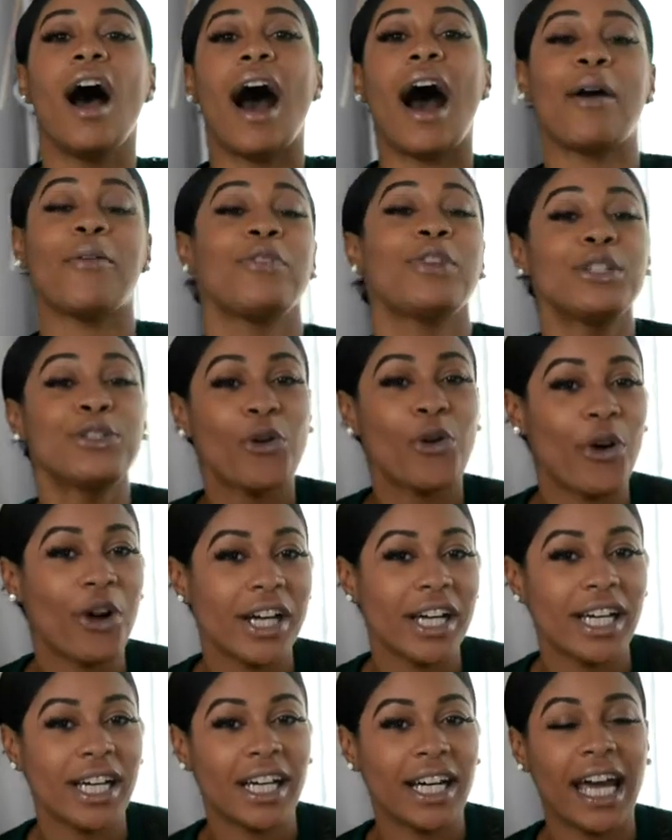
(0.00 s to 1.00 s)
I'm
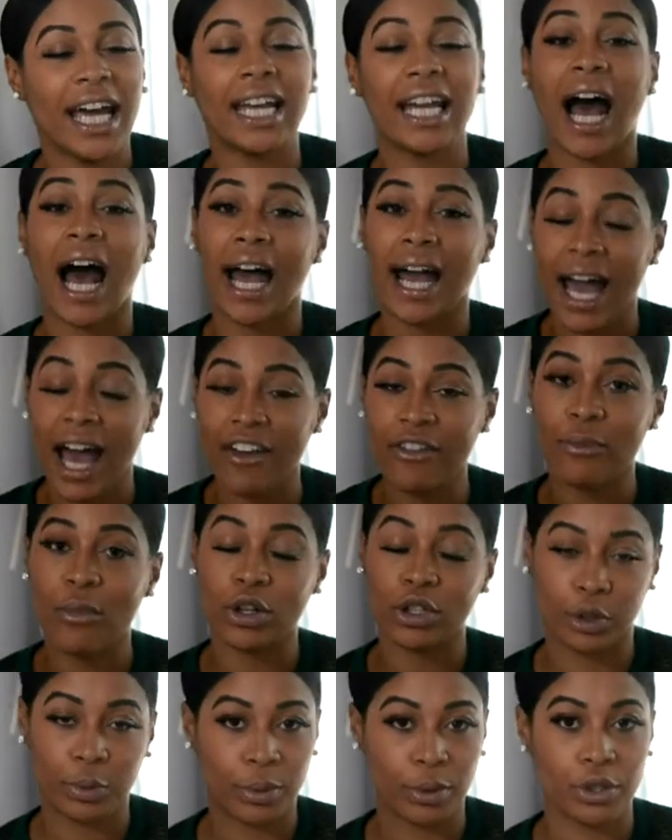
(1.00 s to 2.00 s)
Victoria and I have
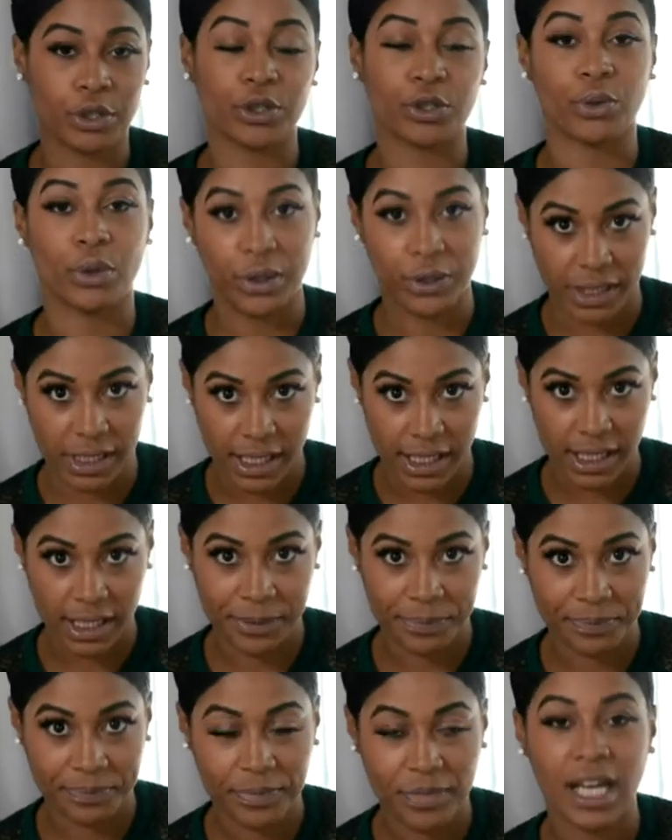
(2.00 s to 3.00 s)
multiple sclerosis.
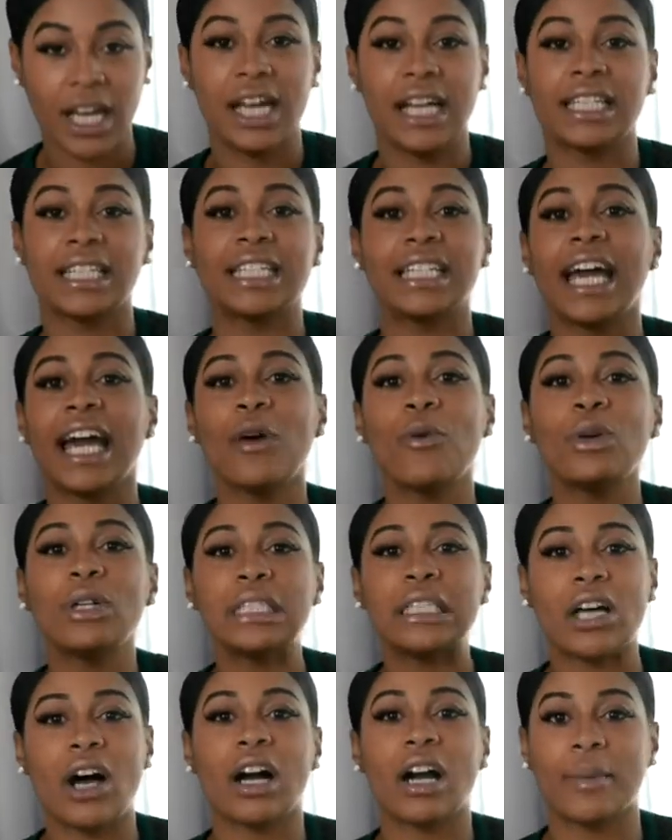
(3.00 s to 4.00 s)
Today I want
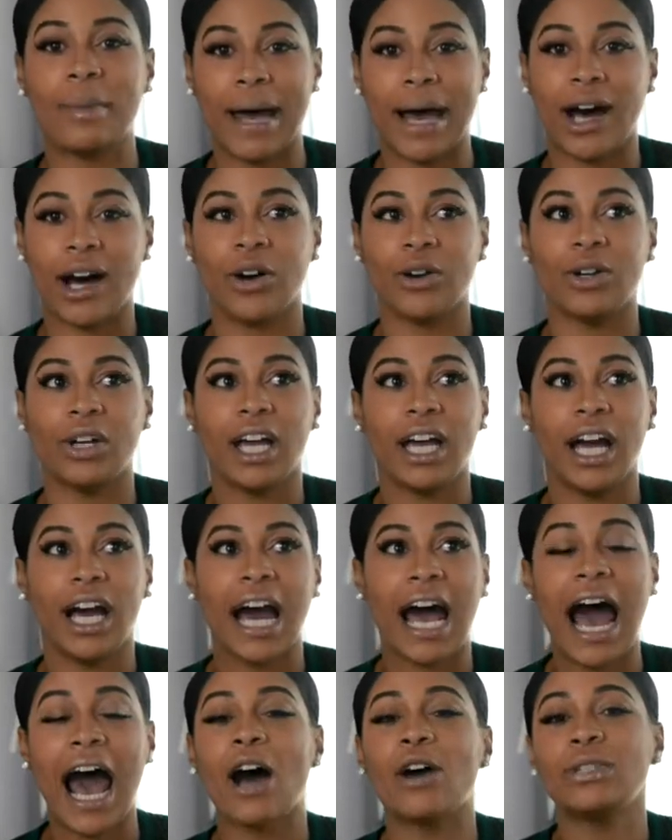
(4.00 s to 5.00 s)
to talk about
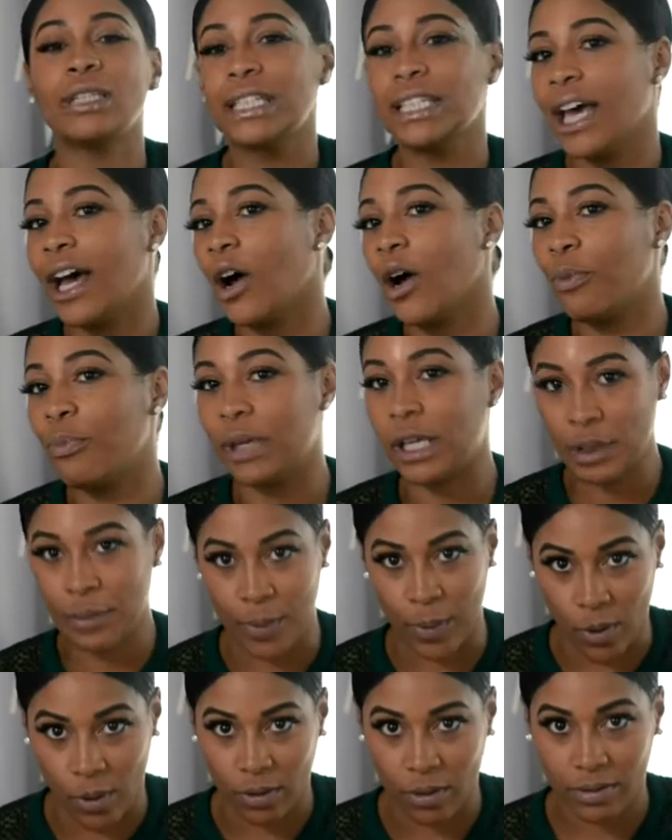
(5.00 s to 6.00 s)
how to tell
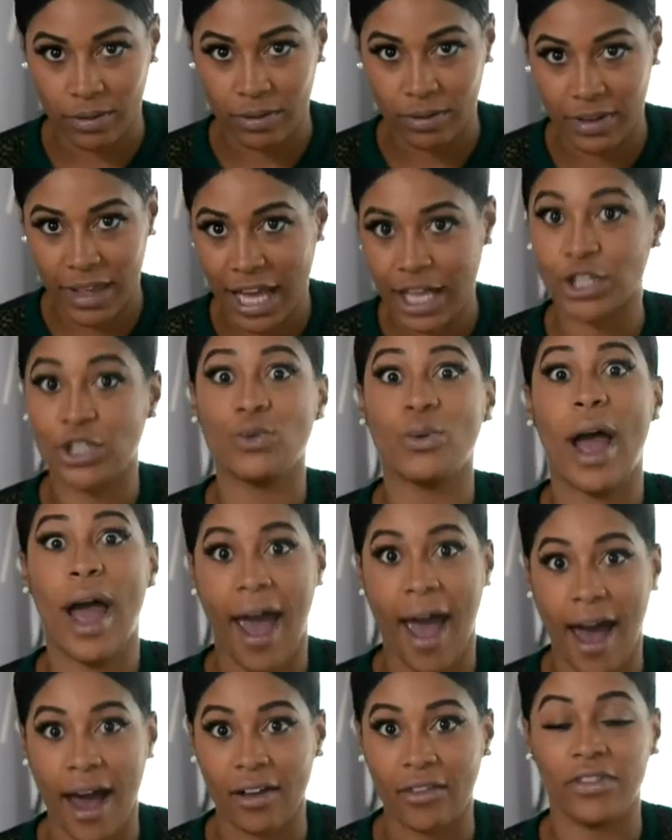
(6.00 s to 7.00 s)
people that you
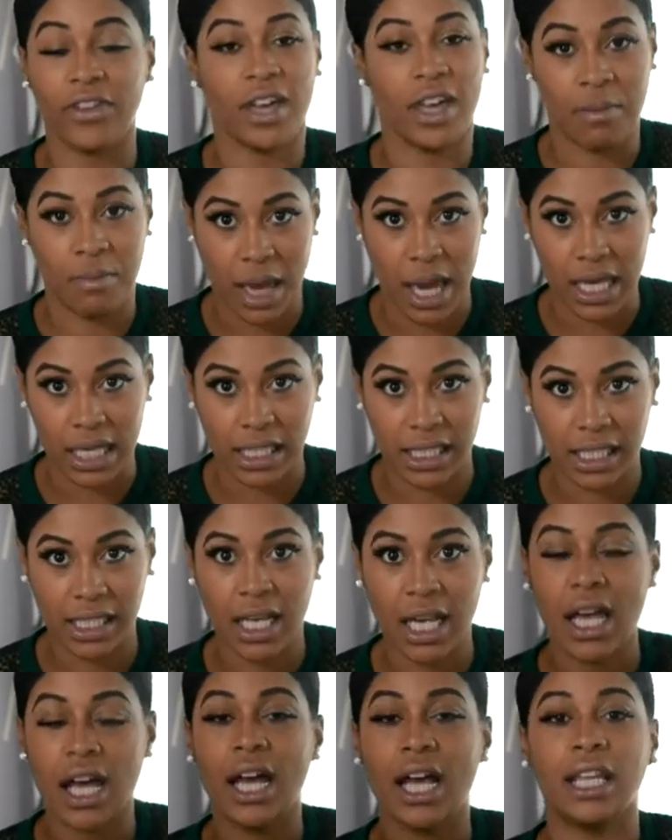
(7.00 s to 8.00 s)
have MS.
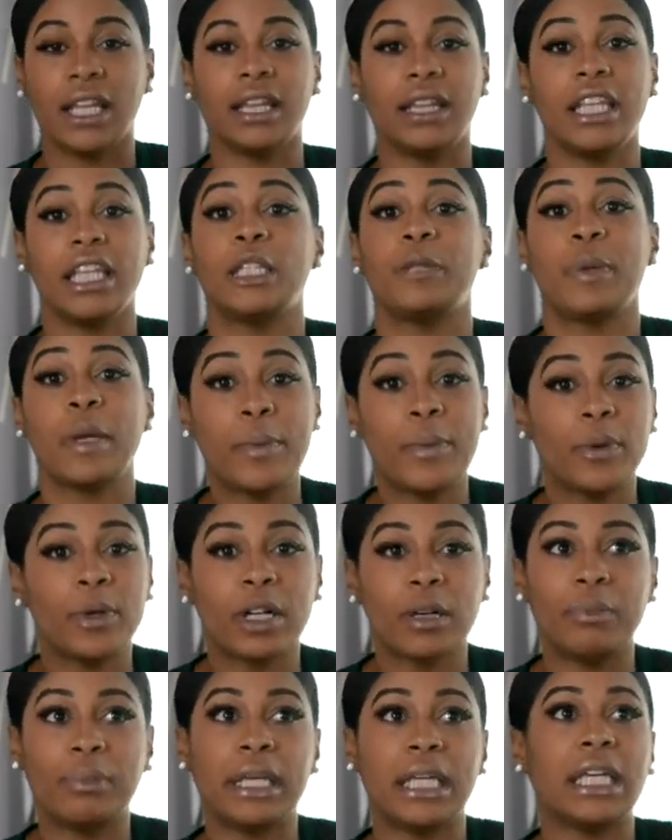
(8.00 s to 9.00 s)
These people
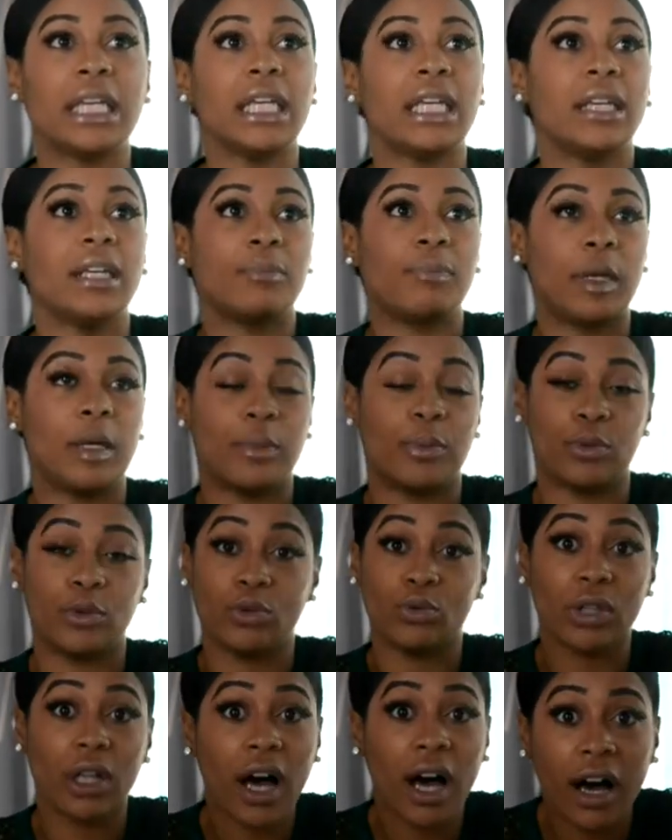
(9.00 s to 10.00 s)
could be people
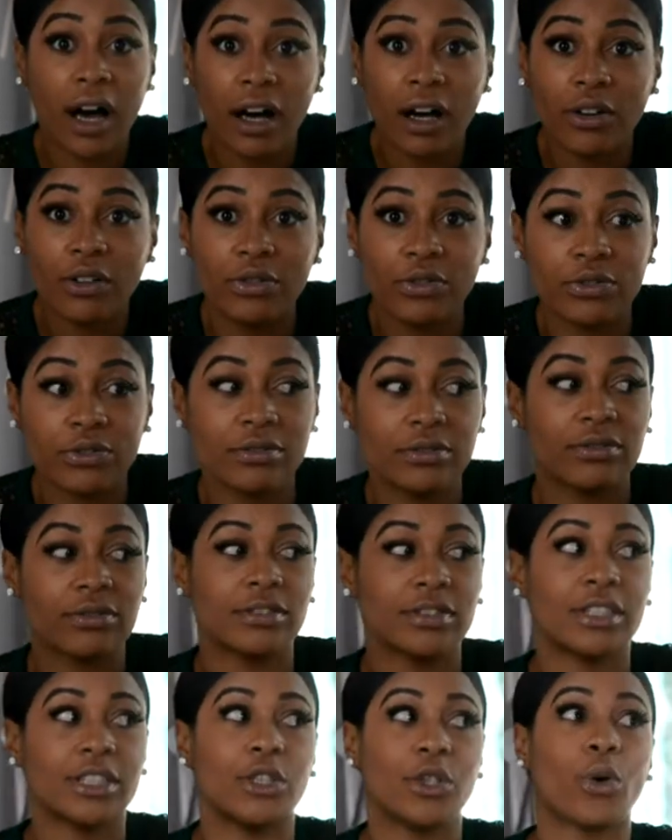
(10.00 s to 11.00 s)
you love,
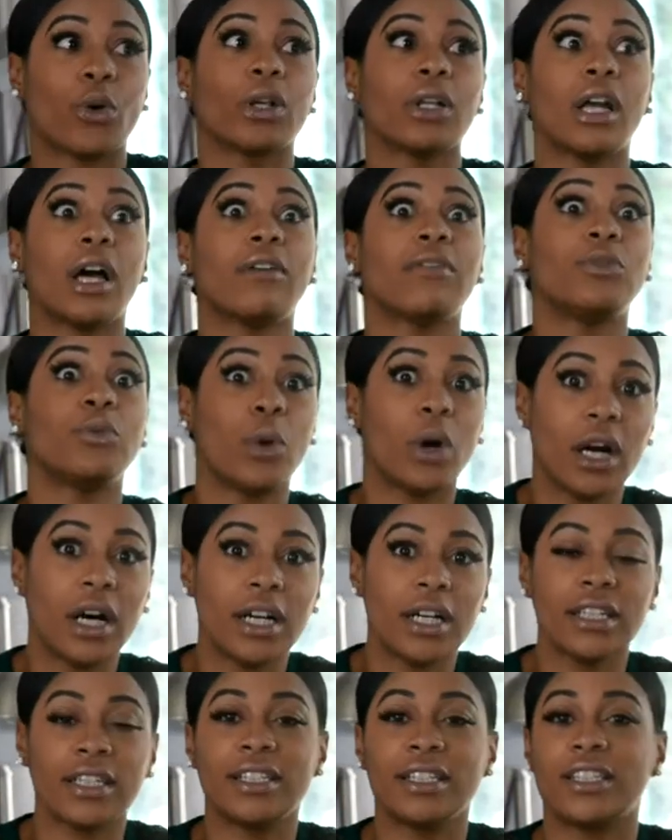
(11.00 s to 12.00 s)
your loved
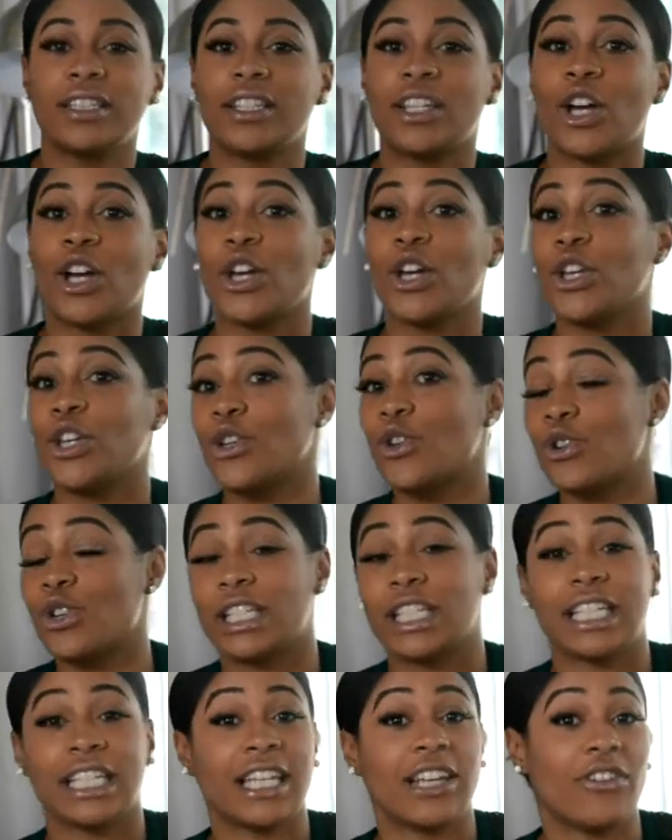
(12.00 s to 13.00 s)
ones, your
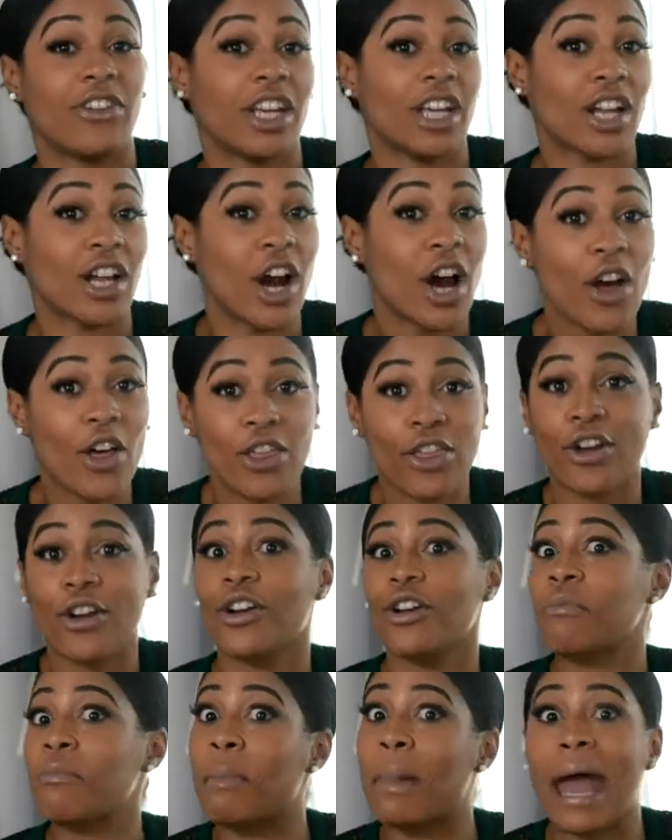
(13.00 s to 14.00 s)
significant
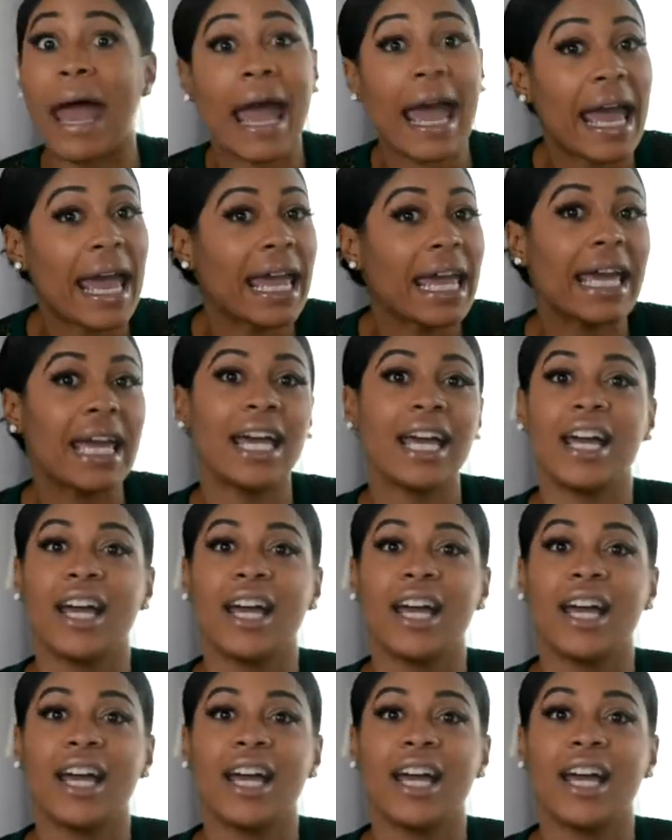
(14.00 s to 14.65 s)
other, bae,